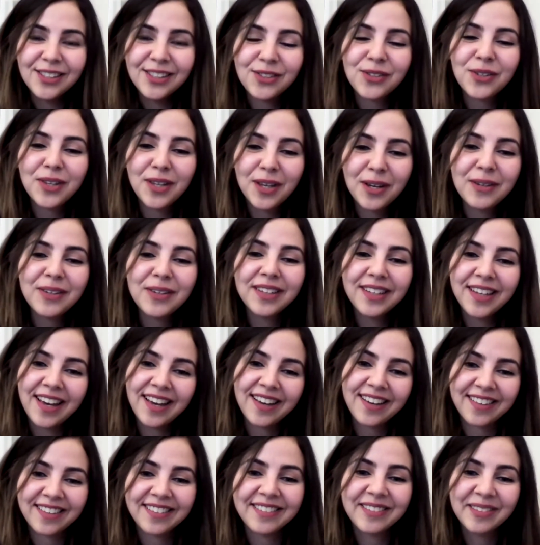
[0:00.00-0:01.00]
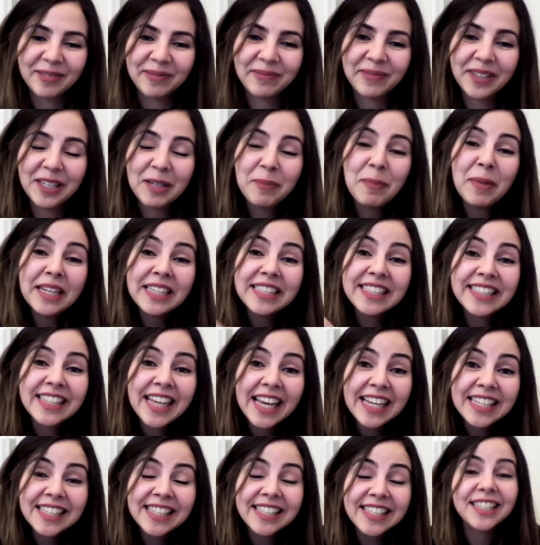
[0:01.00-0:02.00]
So that, yeah, it made
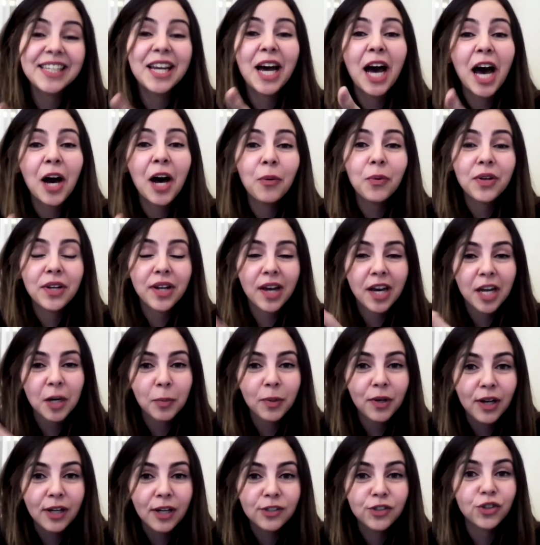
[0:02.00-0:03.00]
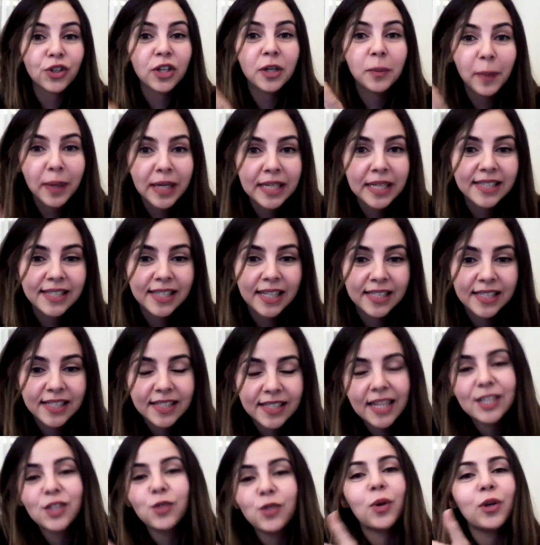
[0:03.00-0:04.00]
sense in our Arabic culture. It makes sense.
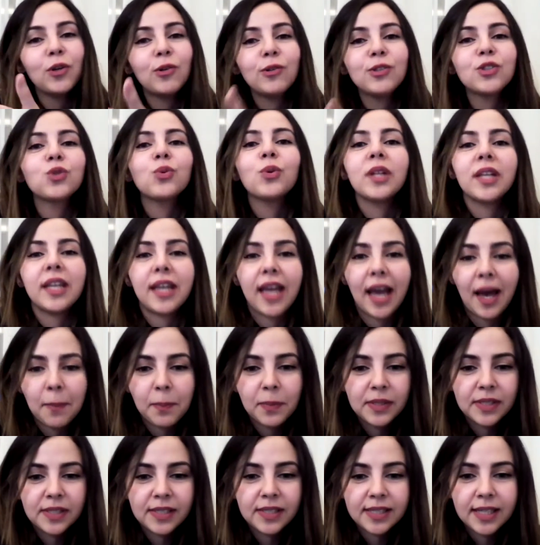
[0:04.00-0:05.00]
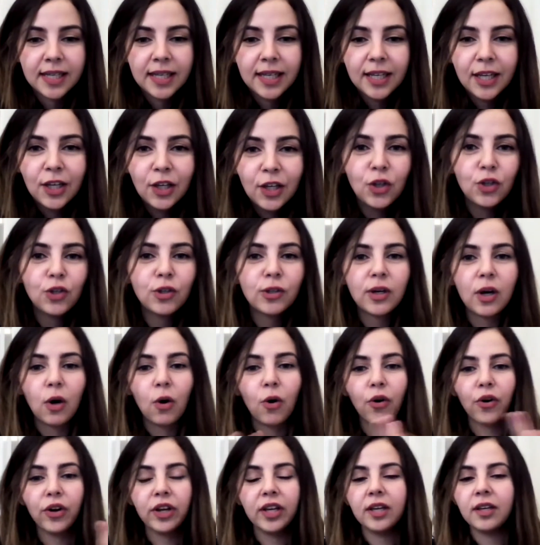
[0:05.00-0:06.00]
That's what usually happens,
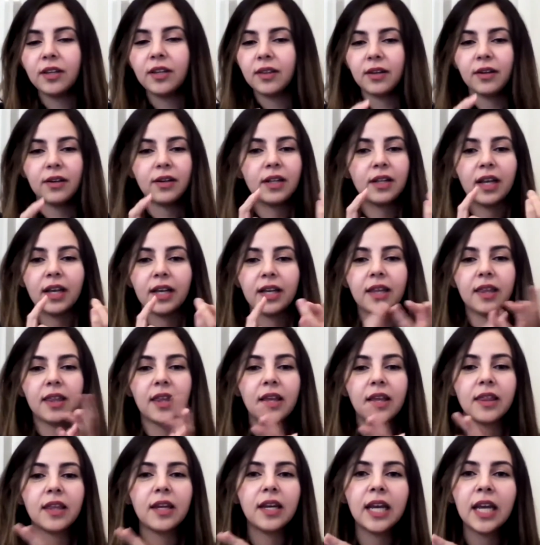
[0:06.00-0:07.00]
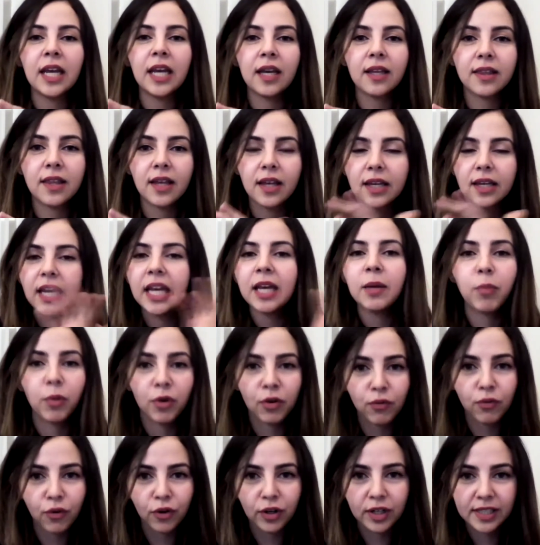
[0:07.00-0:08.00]
or either like the neighbor,
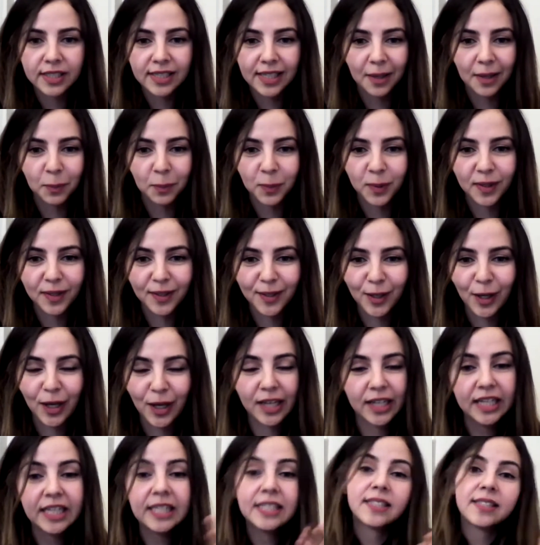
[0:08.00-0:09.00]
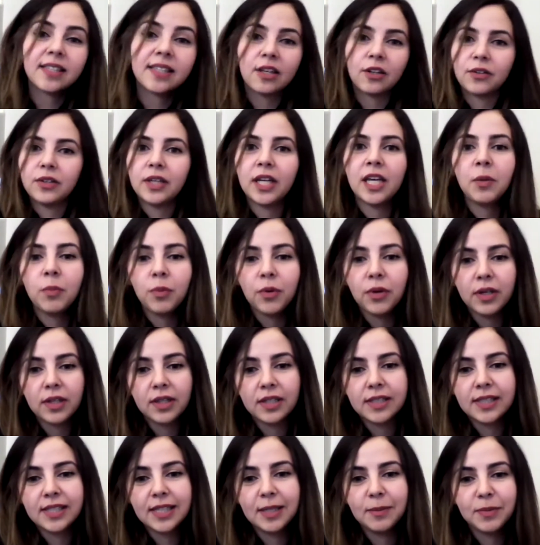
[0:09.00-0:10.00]
for example, and he's her neighbor at
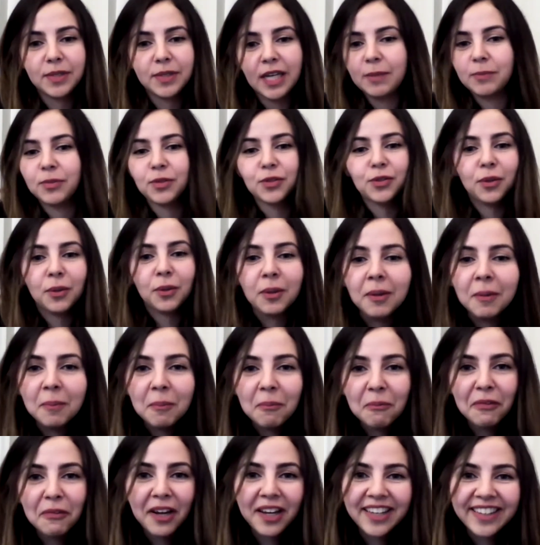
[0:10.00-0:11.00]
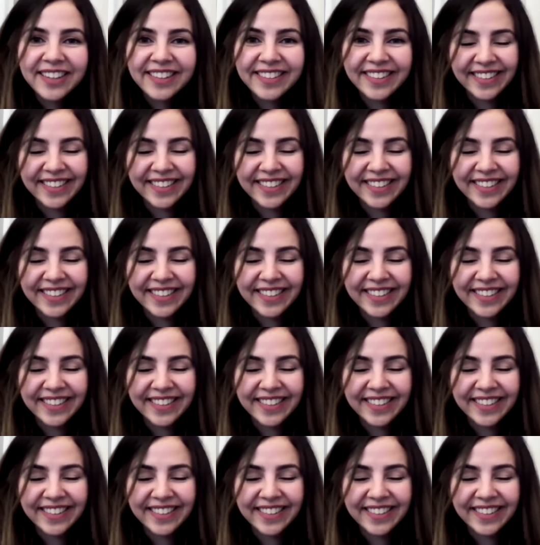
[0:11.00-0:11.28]
the same time. So, right?